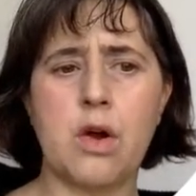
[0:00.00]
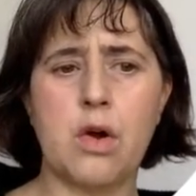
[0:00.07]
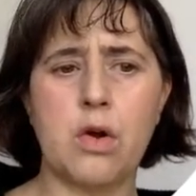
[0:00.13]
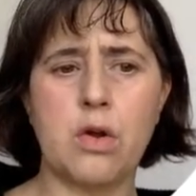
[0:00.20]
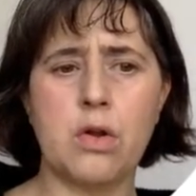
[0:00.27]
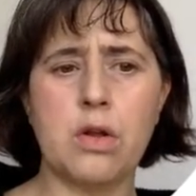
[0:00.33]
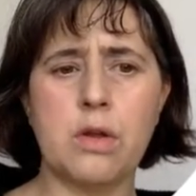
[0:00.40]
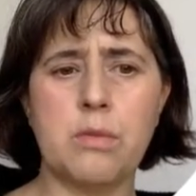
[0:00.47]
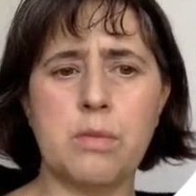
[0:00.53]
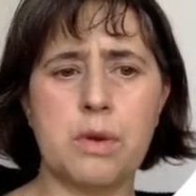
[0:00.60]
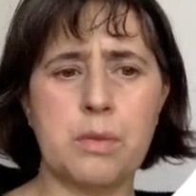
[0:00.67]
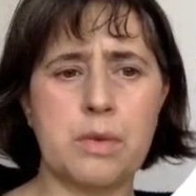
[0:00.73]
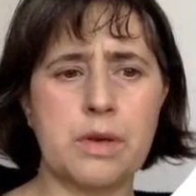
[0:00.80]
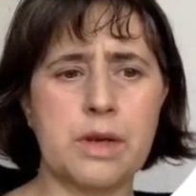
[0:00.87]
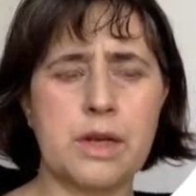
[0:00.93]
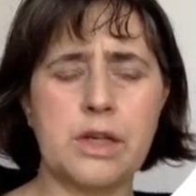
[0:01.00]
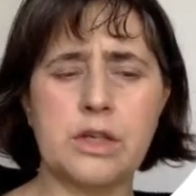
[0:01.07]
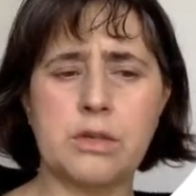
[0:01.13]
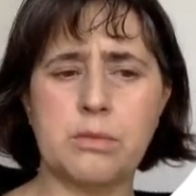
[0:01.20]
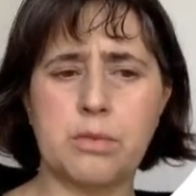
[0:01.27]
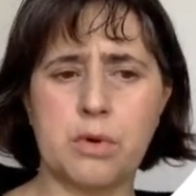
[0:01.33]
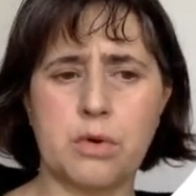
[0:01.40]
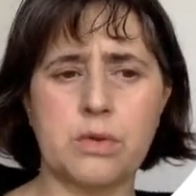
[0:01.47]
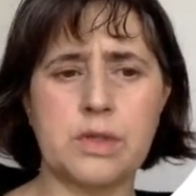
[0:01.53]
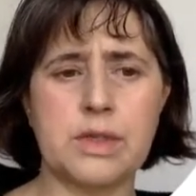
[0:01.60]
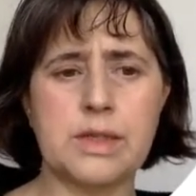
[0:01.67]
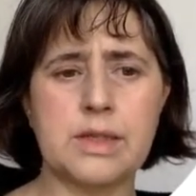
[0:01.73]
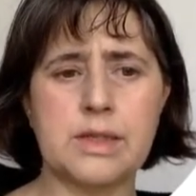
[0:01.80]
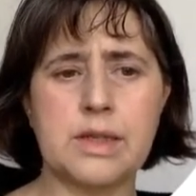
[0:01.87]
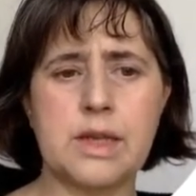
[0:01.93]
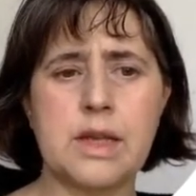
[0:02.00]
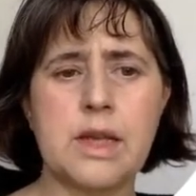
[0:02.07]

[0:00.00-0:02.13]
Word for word: whole implementation process,